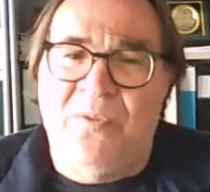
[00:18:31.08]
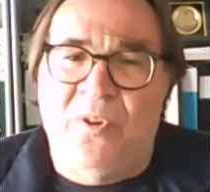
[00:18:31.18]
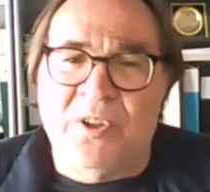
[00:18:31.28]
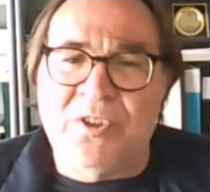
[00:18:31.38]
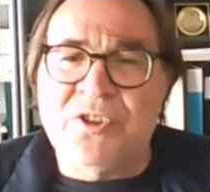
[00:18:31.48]

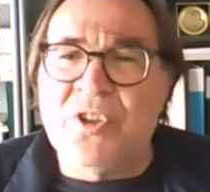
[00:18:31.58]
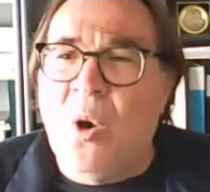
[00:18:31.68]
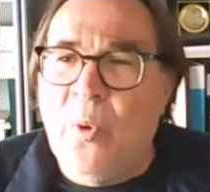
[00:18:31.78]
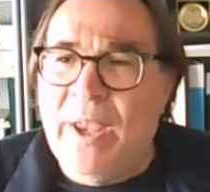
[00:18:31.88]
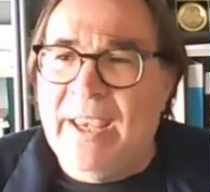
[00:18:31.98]
for
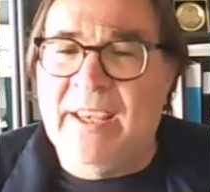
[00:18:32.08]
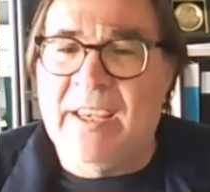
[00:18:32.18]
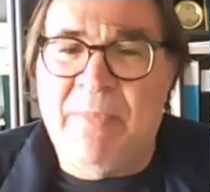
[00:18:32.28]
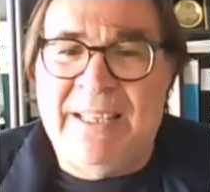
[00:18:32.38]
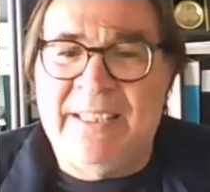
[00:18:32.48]
sawing
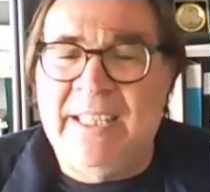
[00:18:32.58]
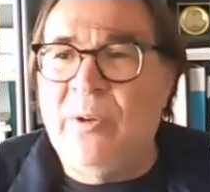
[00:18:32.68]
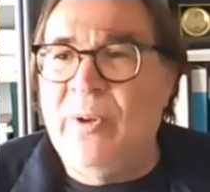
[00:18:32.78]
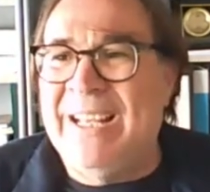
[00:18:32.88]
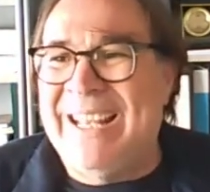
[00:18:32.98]

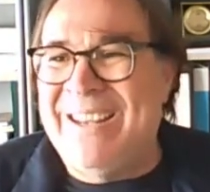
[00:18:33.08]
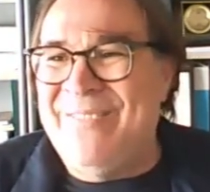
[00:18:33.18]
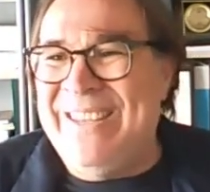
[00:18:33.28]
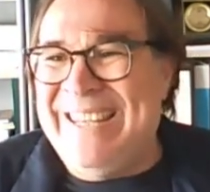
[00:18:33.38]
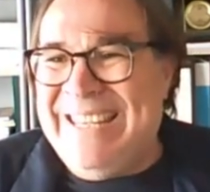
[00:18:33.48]
material and
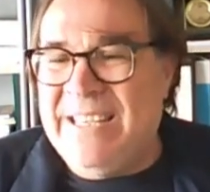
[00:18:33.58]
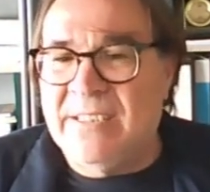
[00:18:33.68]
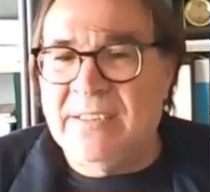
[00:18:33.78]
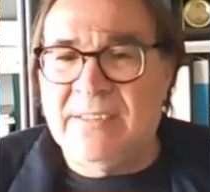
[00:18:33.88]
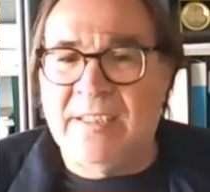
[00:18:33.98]

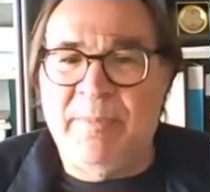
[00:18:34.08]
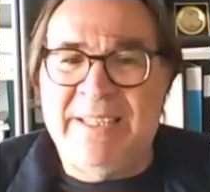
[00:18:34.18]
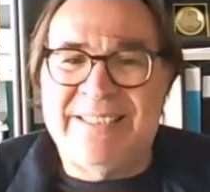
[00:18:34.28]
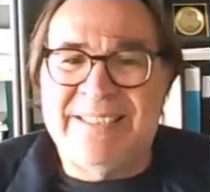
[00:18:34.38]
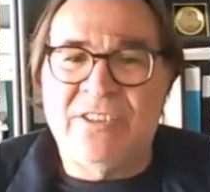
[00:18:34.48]
veneer, that
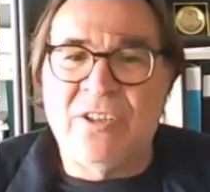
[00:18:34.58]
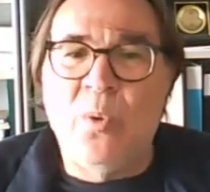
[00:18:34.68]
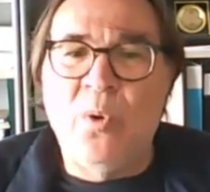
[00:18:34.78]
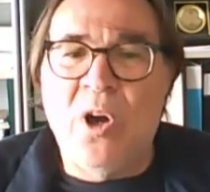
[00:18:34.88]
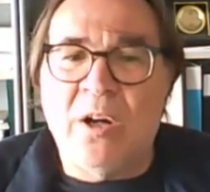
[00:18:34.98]
means the saw
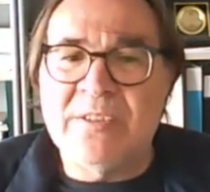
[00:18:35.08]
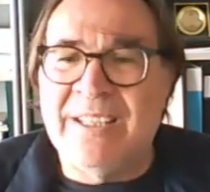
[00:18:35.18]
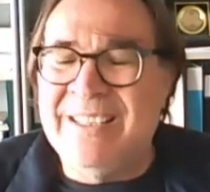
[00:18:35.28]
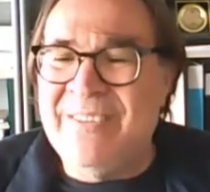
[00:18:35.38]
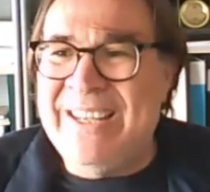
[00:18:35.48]
logs
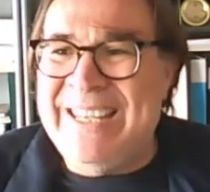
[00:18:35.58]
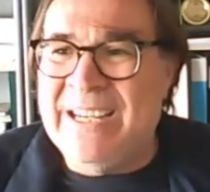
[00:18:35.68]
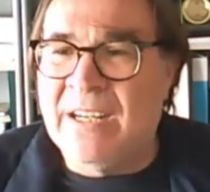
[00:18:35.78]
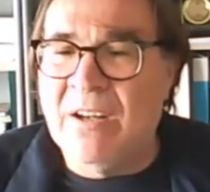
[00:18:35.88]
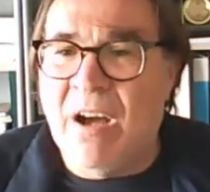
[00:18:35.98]
and the
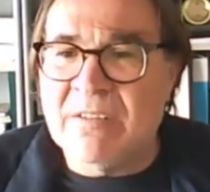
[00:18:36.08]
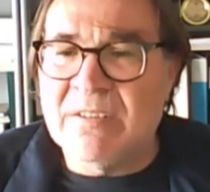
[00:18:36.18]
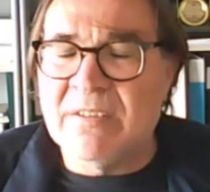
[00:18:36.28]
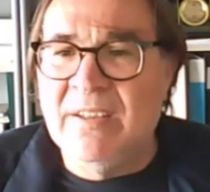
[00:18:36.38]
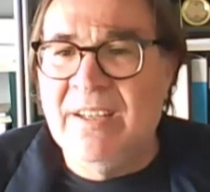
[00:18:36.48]
veneer
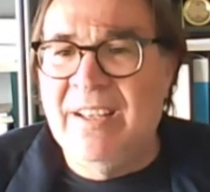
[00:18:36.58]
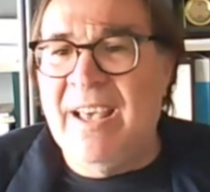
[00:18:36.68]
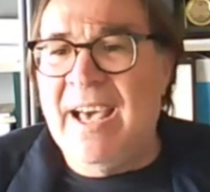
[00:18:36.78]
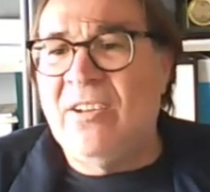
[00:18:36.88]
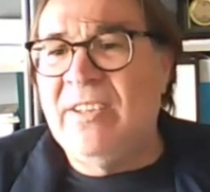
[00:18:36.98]
logs.
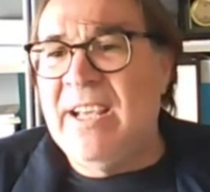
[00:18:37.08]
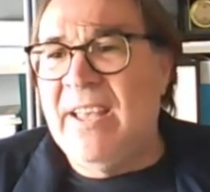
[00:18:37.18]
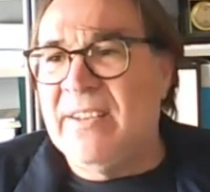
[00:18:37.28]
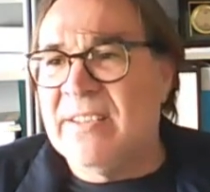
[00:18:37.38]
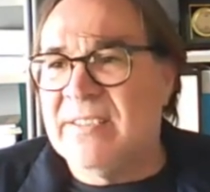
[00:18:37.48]
And on the
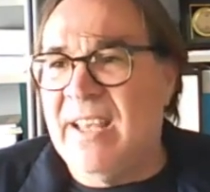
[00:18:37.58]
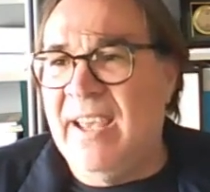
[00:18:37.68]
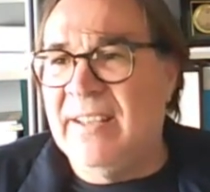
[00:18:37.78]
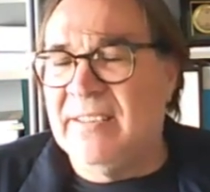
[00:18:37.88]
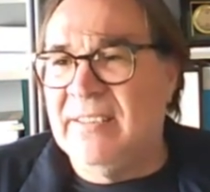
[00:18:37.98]
other
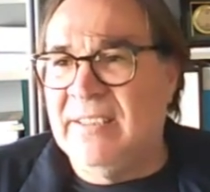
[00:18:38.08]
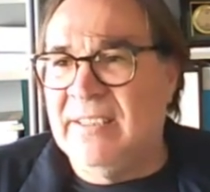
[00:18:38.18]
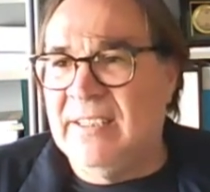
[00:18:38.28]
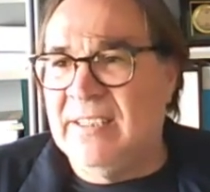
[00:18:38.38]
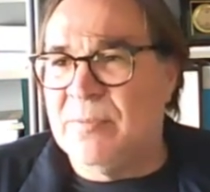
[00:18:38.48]
side,
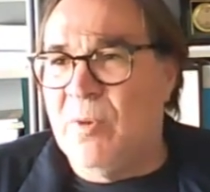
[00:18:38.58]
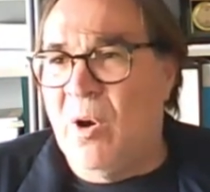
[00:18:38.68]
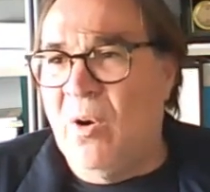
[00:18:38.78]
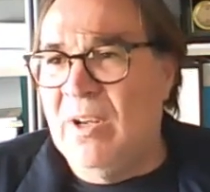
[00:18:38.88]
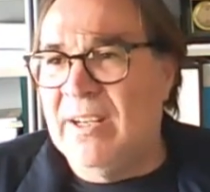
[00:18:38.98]
the
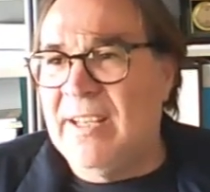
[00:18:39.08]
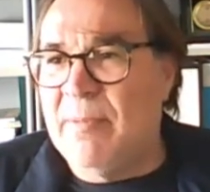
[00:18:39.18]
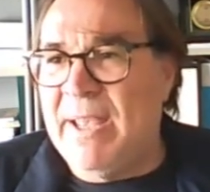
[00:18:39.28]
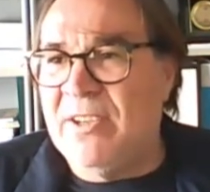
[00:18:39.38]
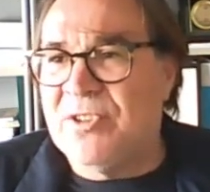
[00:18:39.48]
smaller
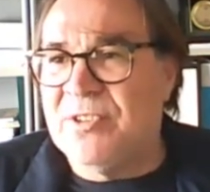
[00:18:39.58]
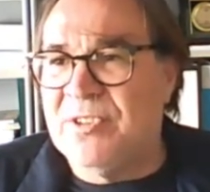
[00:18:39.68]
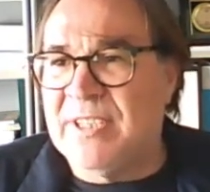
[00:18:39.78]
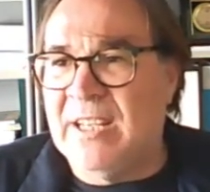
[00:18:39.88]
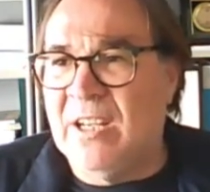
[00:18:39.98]

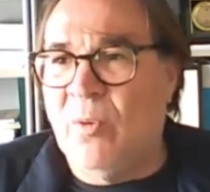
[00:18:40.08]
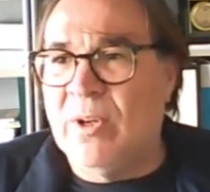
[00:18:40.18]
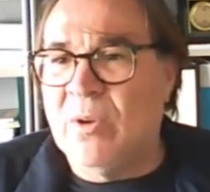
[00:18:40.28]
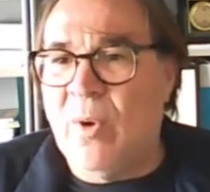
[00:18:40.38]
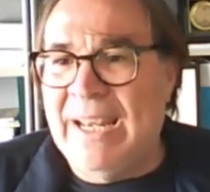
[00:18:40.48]
dimensions and
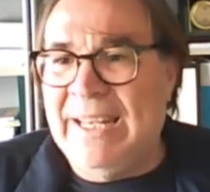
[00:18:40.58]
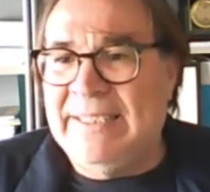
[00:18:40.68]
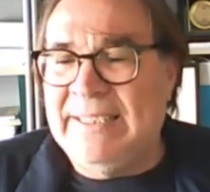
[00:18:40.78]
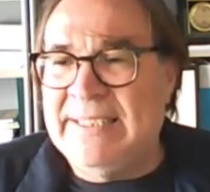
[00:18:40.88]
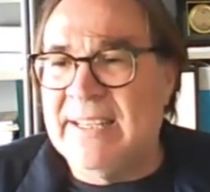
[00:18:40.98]
lower
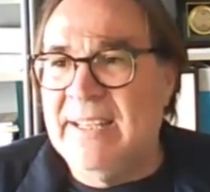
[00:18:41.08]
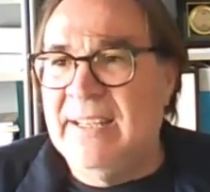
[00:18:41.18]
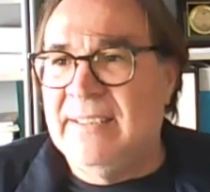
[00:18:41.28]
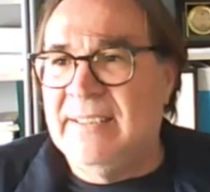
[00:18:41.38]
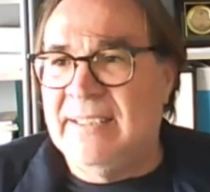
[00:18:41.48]
qualities
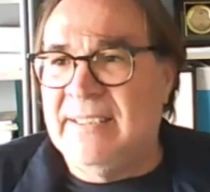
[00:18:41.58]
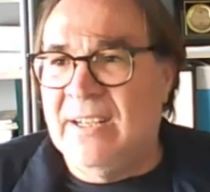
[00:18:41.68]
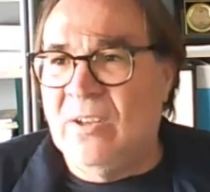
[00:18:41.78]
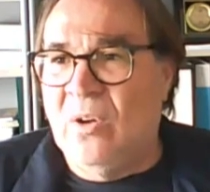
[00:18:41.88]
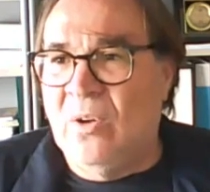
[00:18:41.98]
that
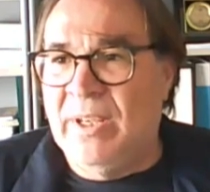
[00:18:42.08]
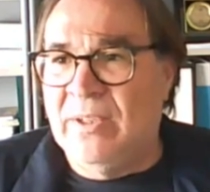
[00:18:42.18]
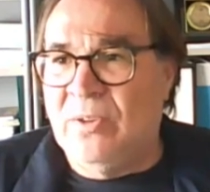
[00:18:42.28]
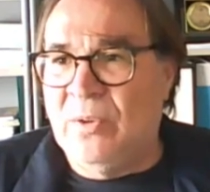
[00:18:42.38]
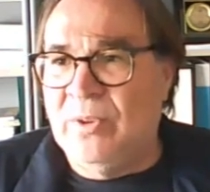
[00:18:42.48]
are
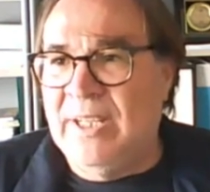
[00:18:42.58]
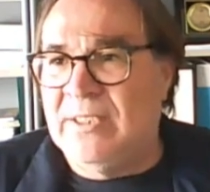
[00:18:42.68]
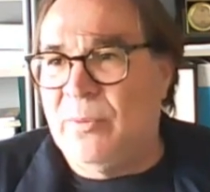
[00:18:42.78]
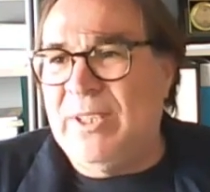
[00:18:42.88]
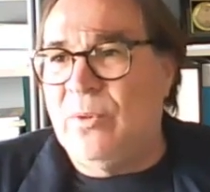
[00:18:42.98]
going to the
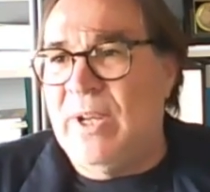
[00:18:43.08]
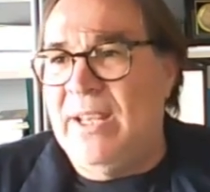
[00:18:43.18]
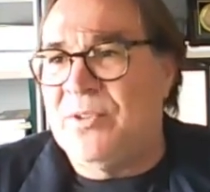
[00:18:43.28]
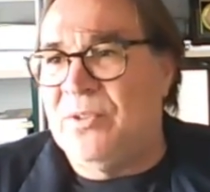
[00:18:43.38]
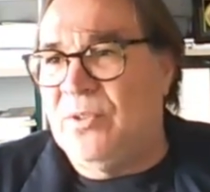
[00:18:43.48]

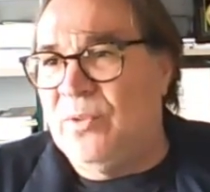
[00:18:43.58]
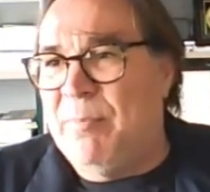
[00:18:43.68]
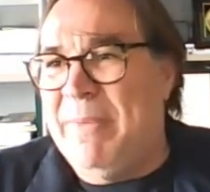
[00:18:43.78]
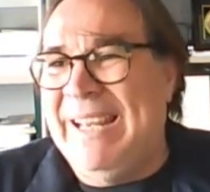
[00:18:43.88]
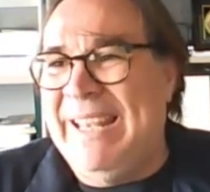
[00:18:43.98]
trituration, to the
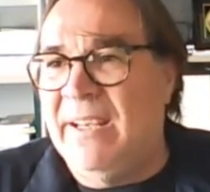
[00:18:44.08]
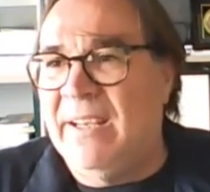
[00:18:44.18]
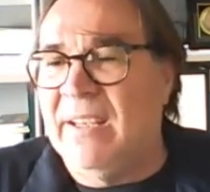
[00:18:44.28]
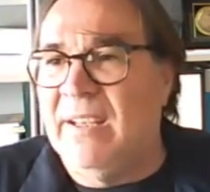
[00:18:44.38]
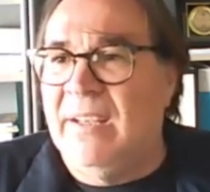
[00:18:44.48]

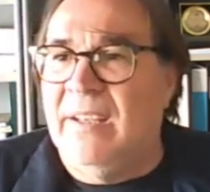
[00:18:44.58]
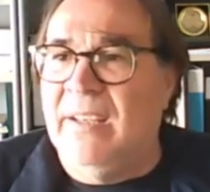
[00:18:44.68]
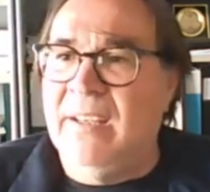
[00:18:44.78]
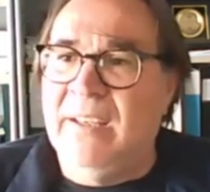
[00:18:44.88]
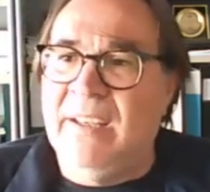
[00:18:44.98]
milling,
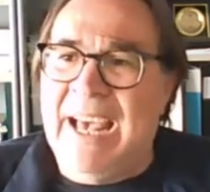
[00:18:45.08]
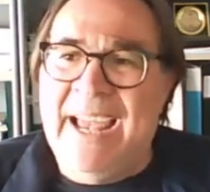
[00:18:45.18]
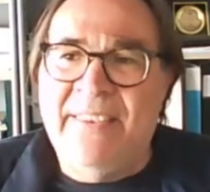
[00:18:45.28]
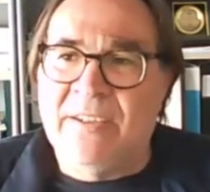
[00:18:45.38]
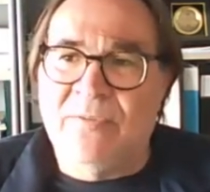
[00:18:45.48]

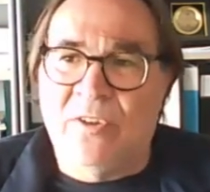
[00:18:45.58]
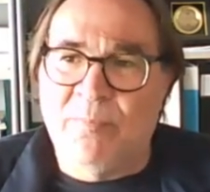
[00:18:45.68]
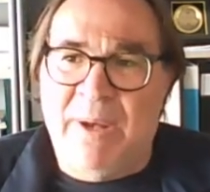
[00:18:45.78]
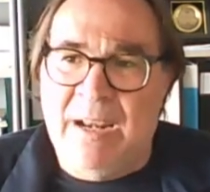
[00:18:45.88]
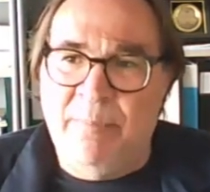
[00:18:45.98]
either for
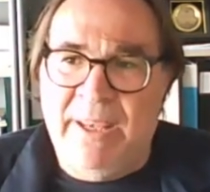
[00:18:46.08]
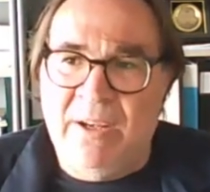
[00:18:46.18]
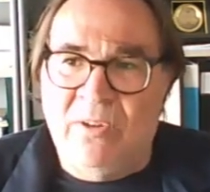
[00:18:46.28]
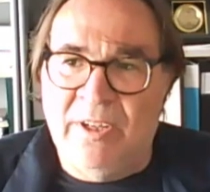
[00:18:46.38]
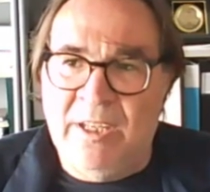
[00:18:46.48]

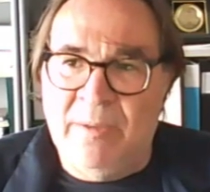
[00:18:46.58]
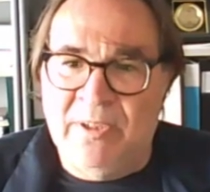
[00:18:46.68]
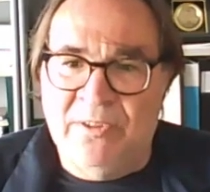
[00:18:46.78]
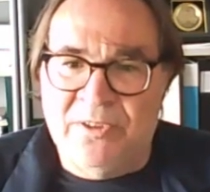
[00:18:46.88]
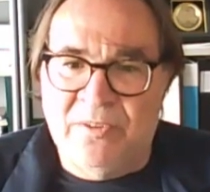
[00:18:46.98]
pulping or
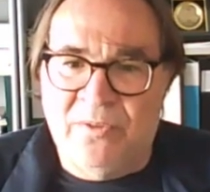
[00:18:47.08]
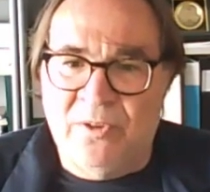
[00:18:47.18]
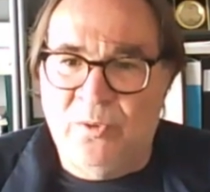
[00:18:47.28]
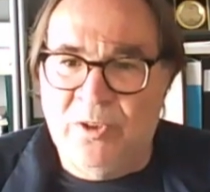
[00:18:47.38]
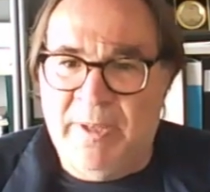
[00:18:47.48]
even also
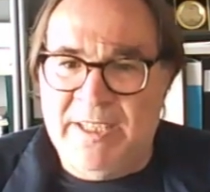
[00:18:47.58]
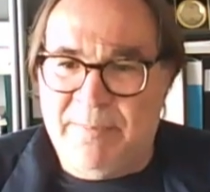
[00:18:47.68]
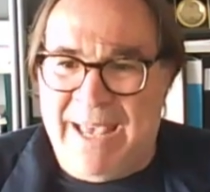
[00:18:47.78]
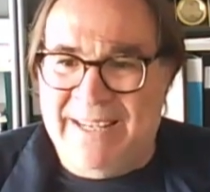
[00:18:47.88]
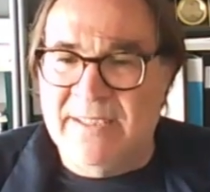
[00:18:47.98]
for wood-based
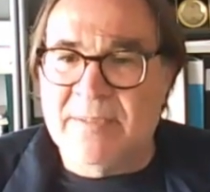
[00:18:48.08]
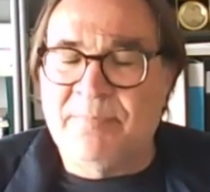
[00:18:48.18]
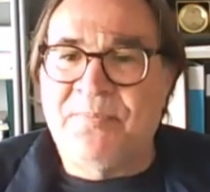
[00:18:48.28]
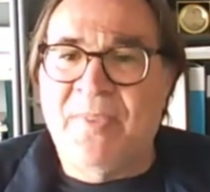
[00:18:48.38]
panels.